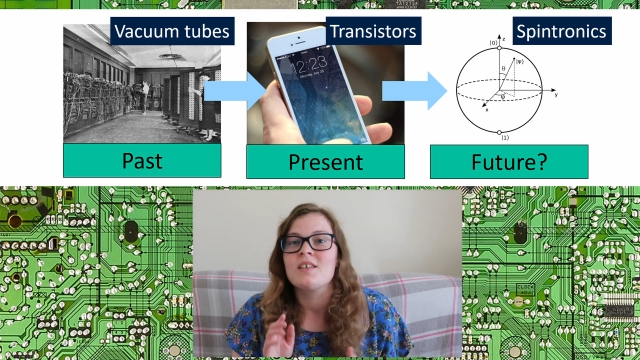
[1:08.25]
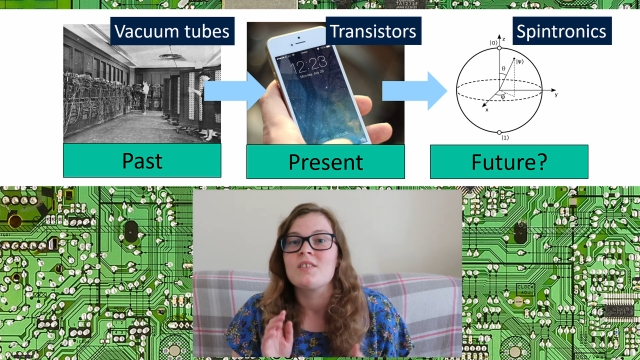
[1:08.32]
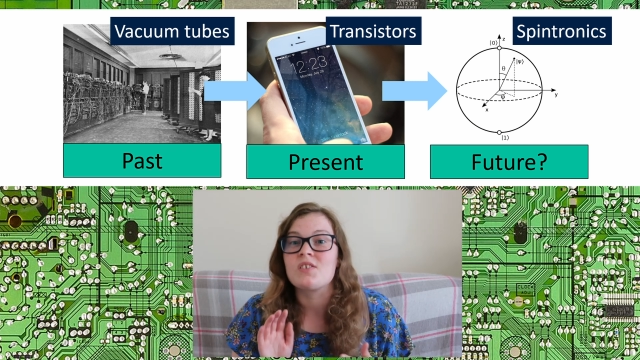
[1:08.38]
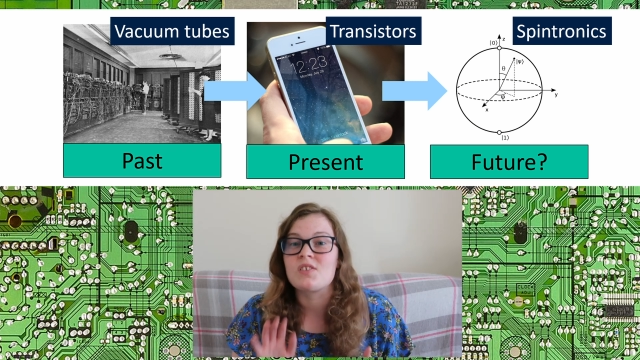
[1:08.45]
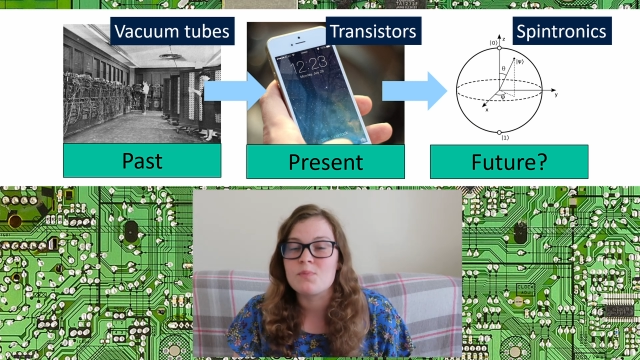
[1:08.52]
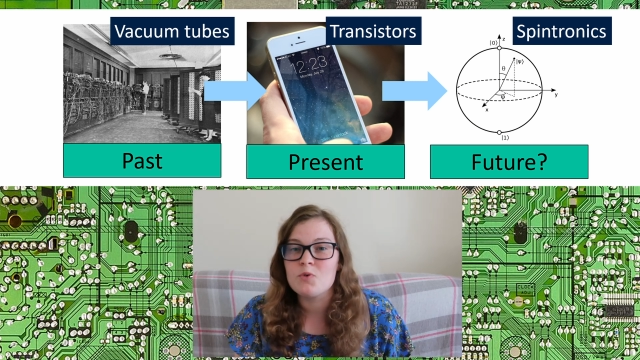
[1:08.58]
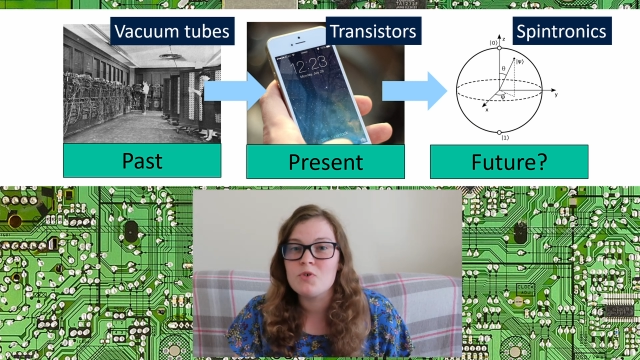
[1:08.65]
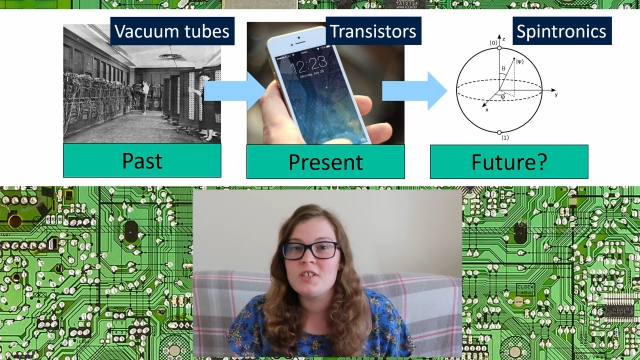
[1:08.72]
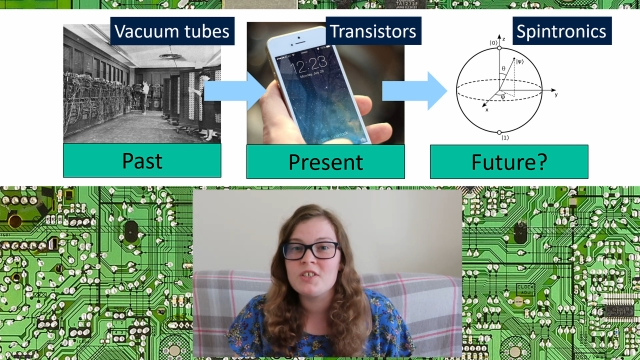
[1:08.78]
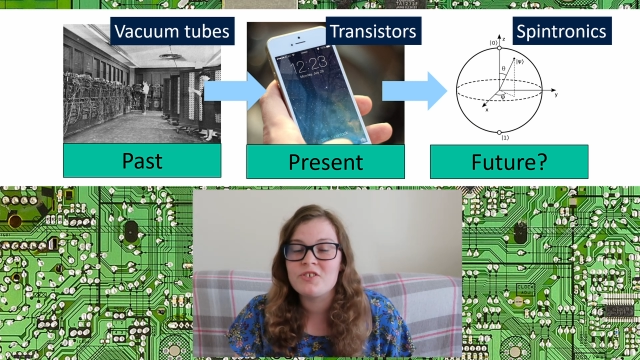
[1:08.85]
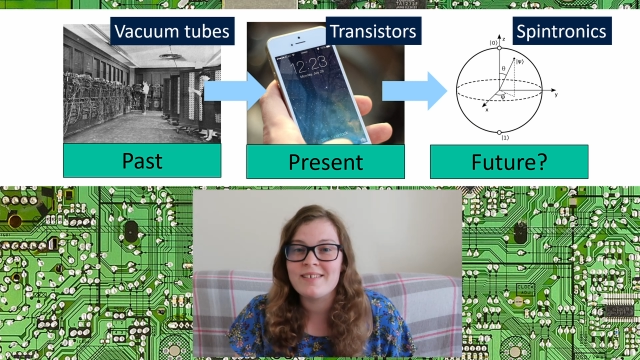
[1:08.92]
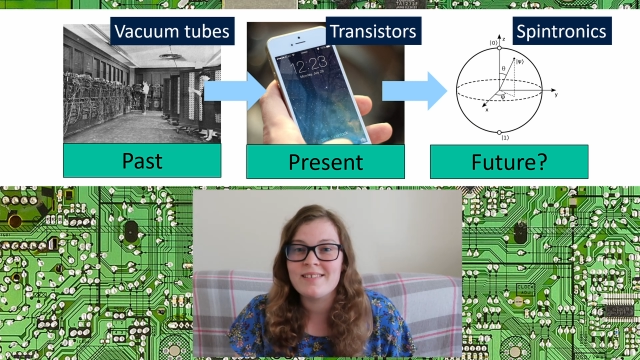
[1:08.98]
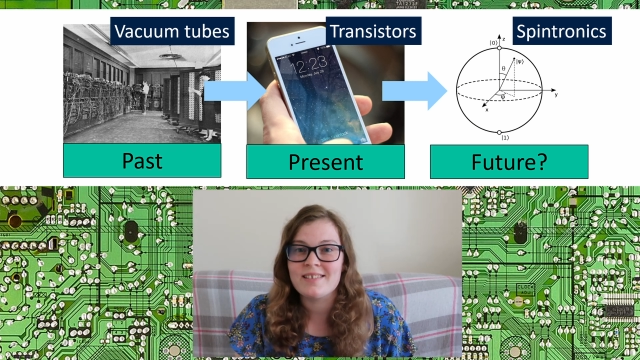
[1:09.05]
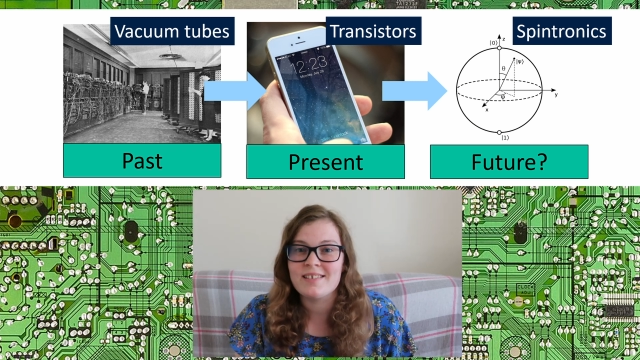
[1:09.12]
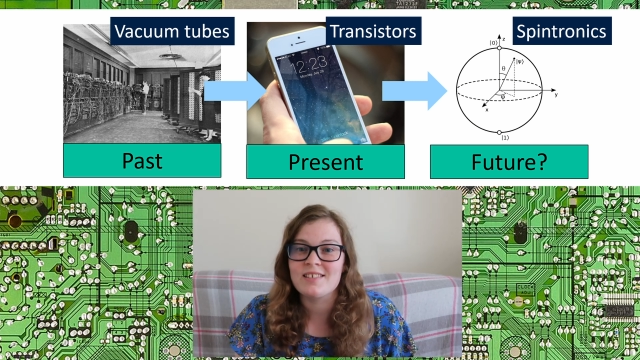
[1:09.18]
The smallest
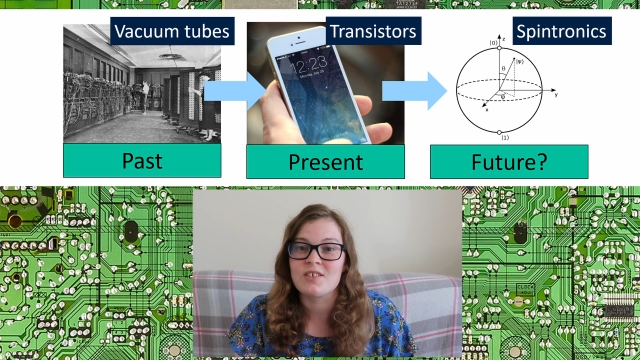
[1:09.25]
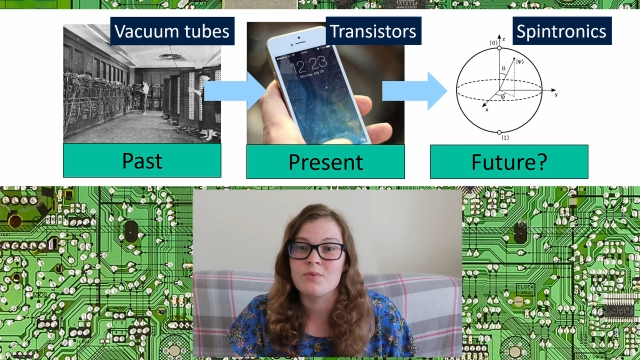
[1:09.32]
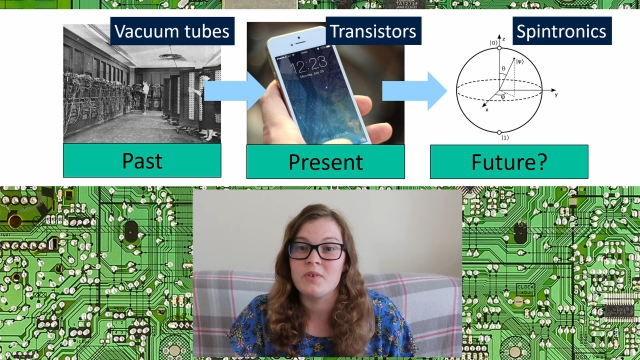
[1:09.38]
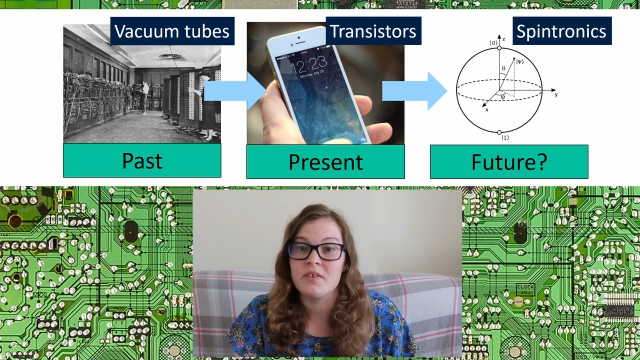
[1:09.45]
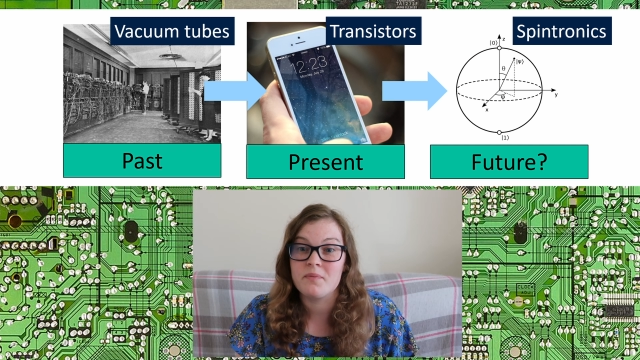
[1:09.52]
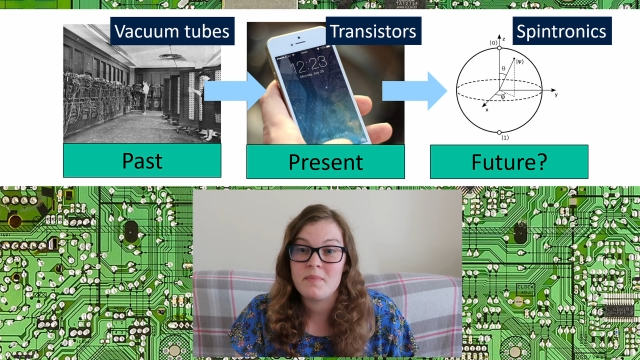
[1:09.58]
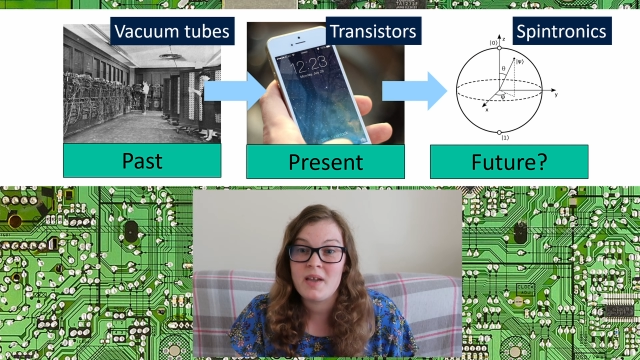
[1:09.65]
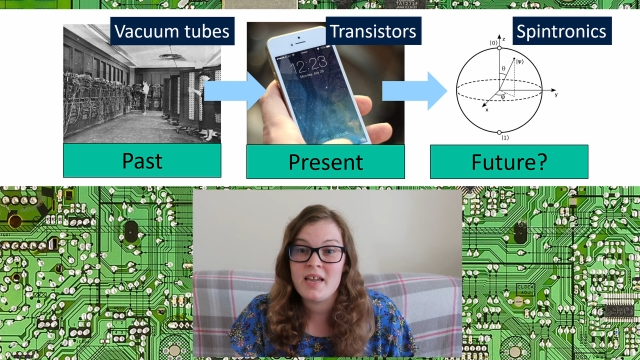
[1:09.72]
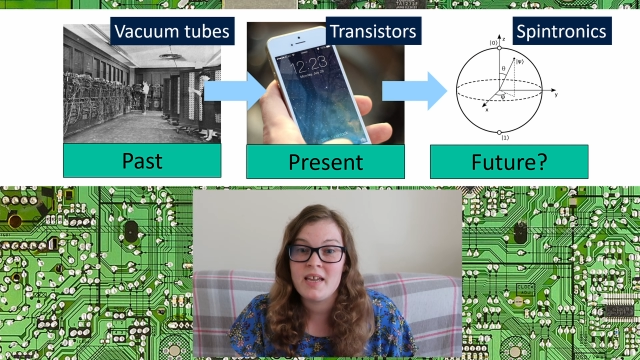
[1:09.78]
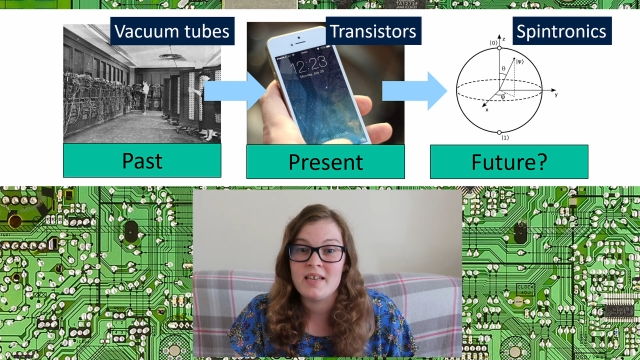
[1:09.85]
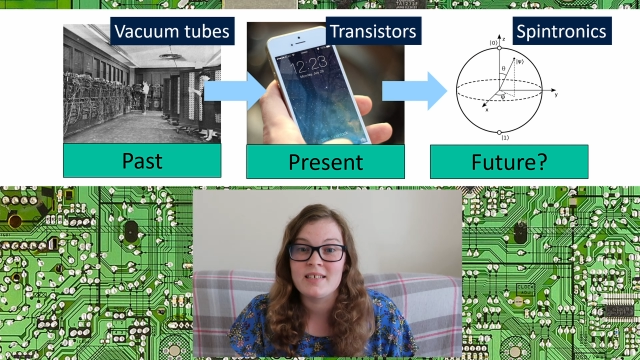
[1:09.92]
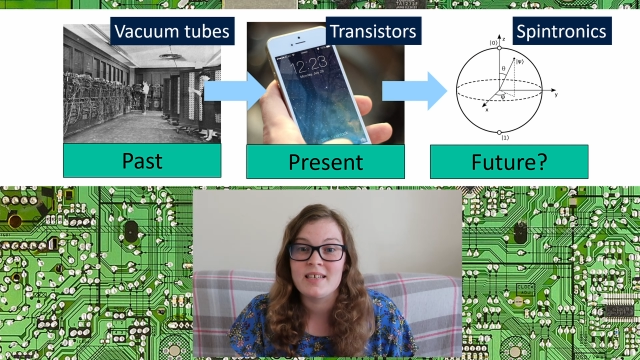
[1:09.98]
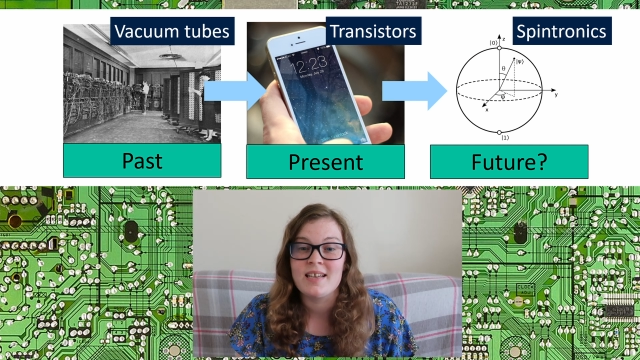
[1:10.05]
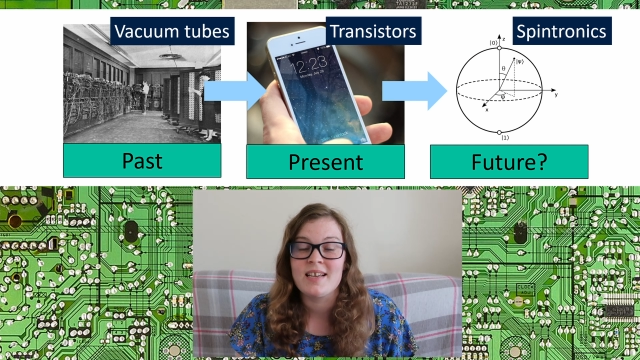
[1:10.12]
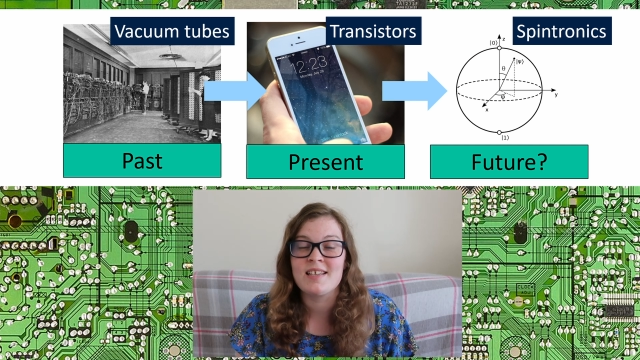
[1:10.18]
transistor we've made